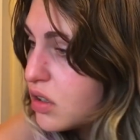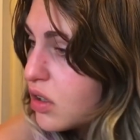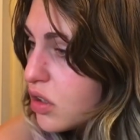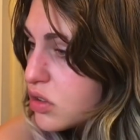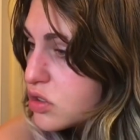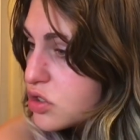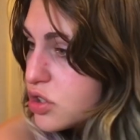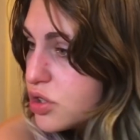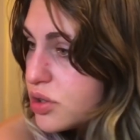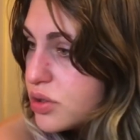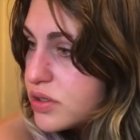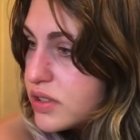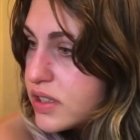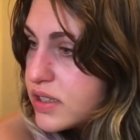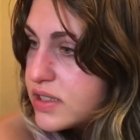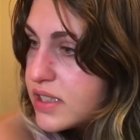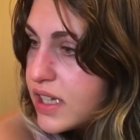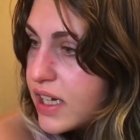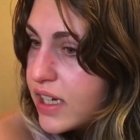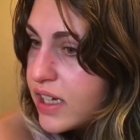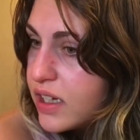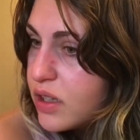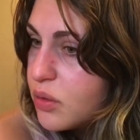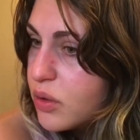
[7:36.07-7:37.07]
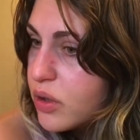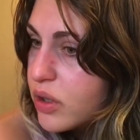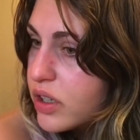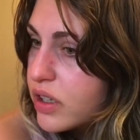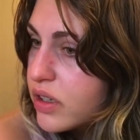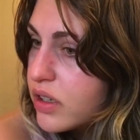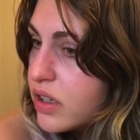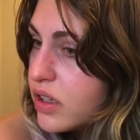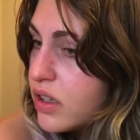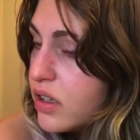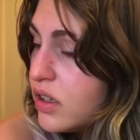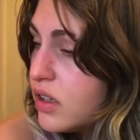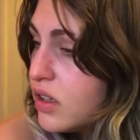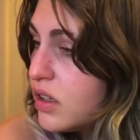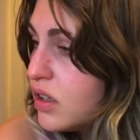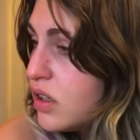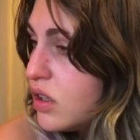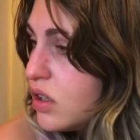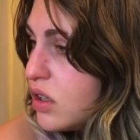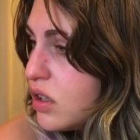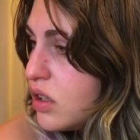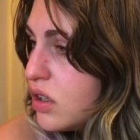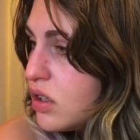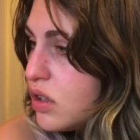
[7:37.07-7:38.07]
choose a day
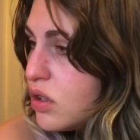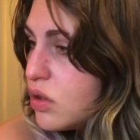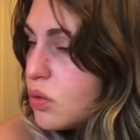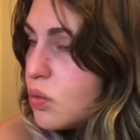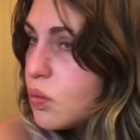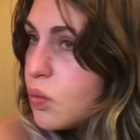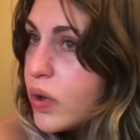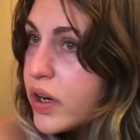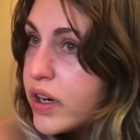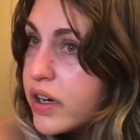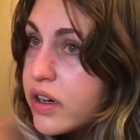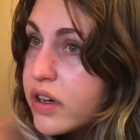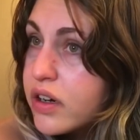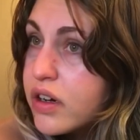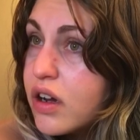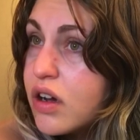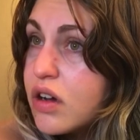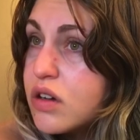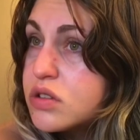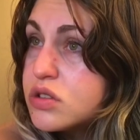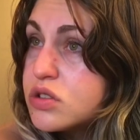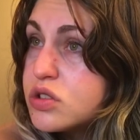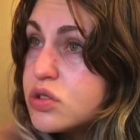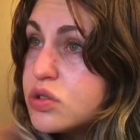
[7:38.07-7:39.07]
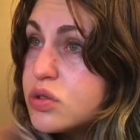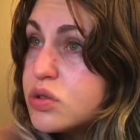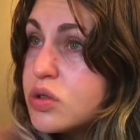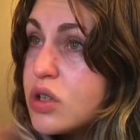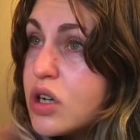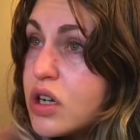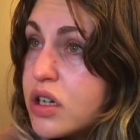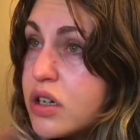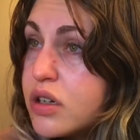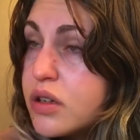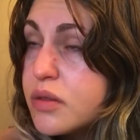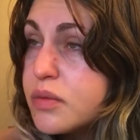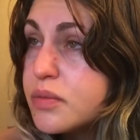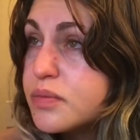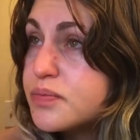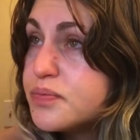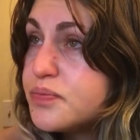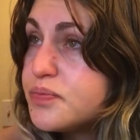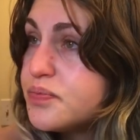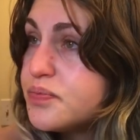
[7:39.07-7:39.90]
where I'll do,